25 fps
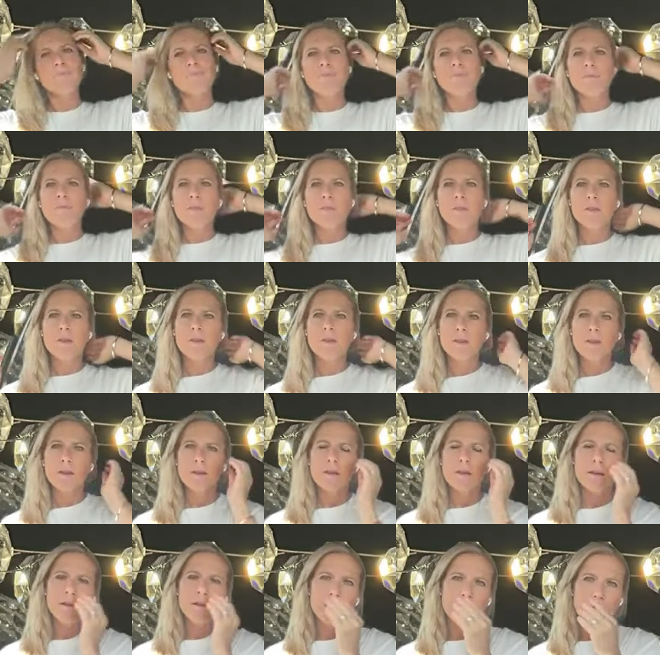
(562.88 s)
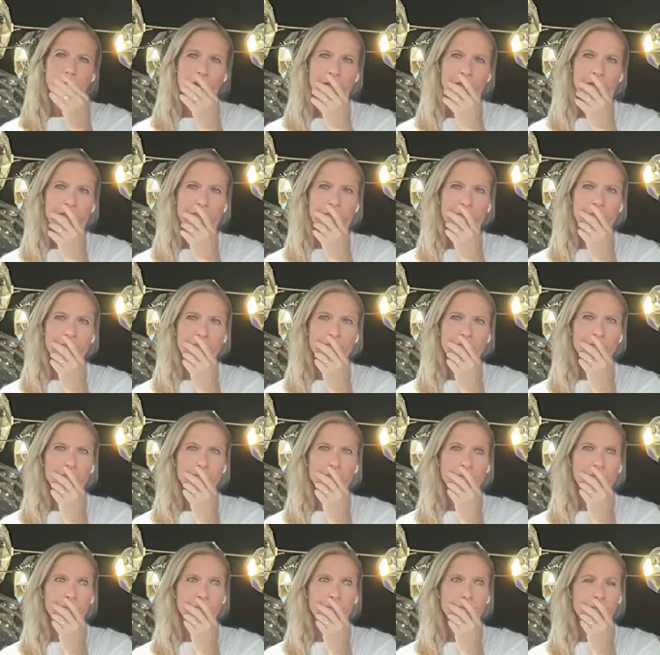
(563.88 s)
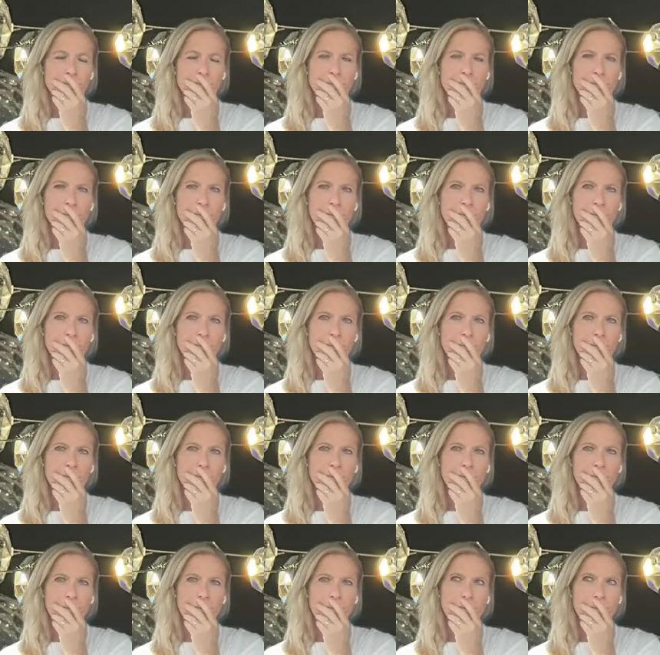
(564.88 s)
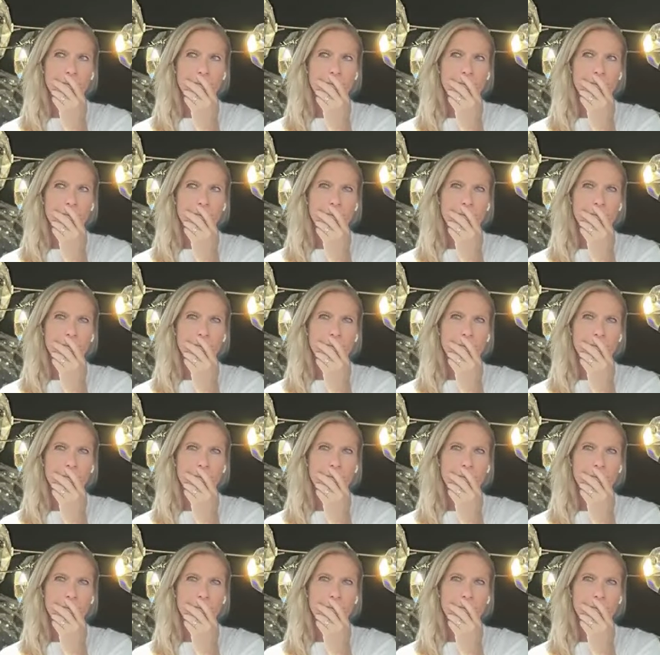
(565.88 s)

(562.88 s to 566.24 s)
Nothing is said.